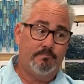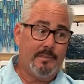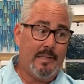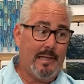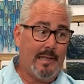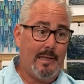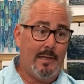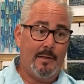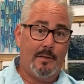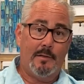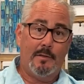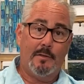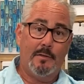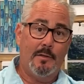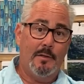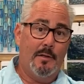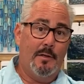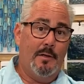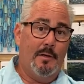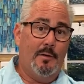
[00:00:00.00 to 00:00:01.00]
take
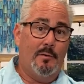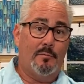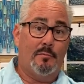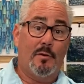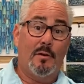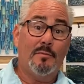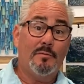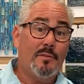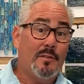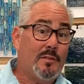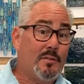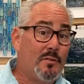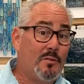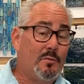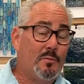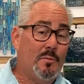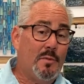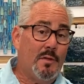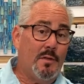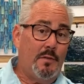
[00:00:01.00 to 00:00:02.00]
roughly 2
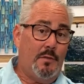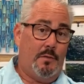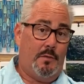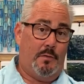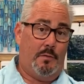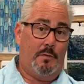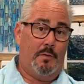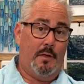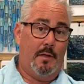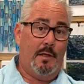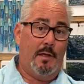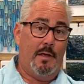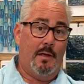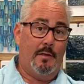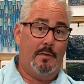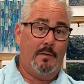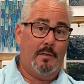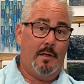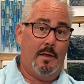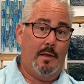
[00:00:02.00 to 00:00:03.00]
months. They
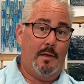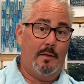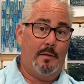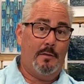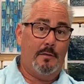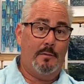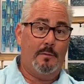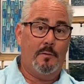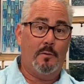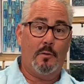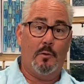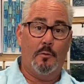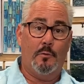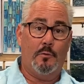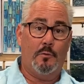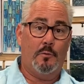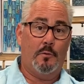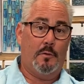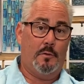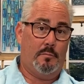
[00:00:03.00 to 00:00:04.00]
can take
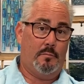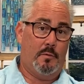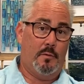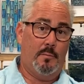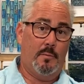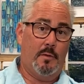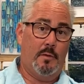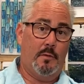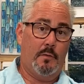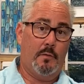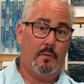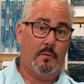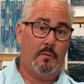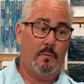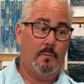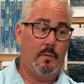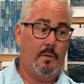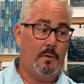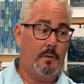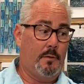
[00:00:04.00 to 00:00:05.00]
closer to 3 months.
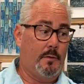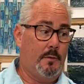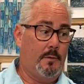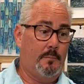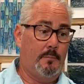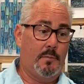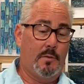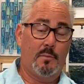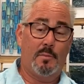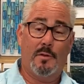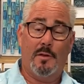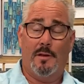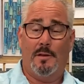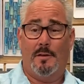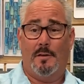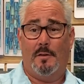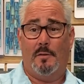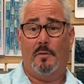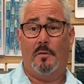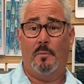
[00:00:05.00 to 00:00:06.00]
It kind
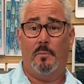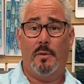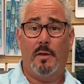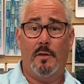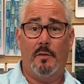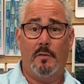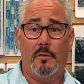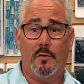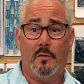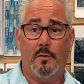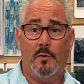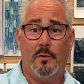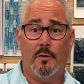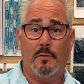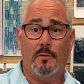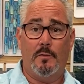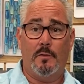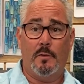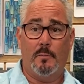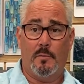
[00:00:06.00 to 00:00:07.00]
of just depends
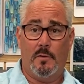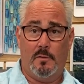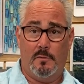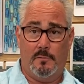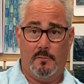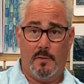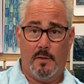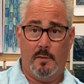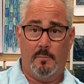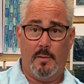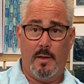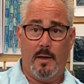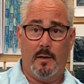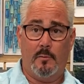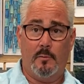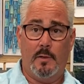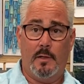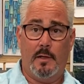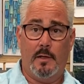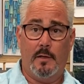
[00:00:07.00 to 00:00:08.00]
on some of the feedback
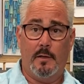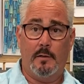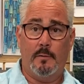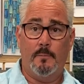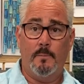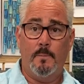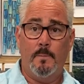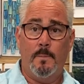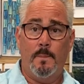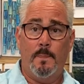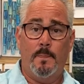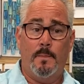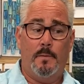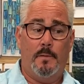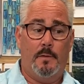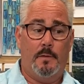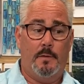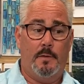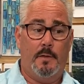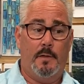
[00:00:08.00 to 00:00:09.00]
we get.
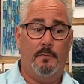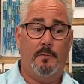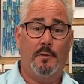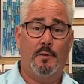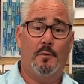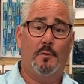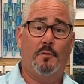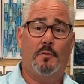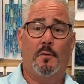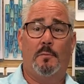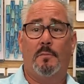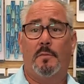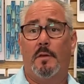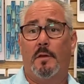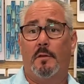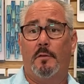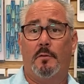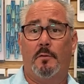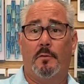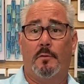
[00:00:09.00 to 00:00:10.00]
Even though some
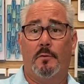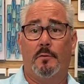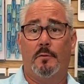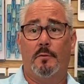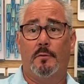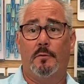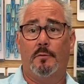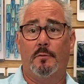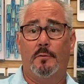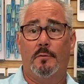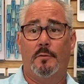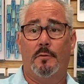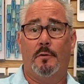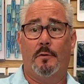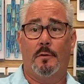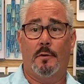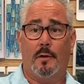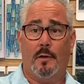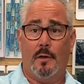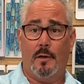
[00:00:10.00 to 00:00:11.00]
things are
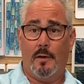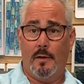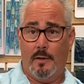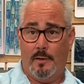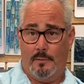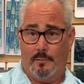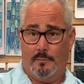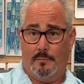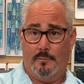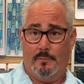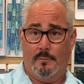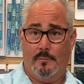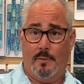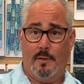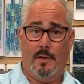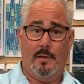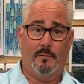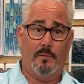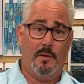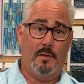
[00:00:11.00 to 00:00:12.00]
online, we
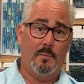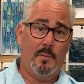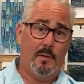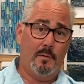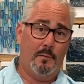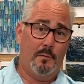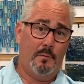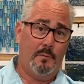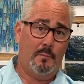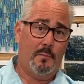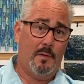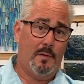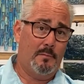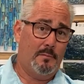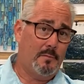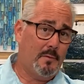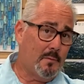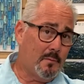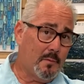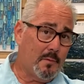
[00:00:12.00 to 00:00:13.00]
have emails, we have
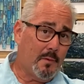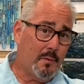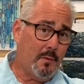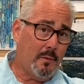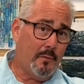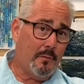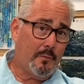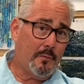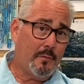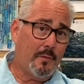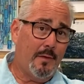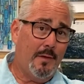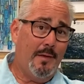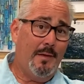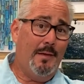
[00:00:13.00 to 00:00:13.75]
phone calls.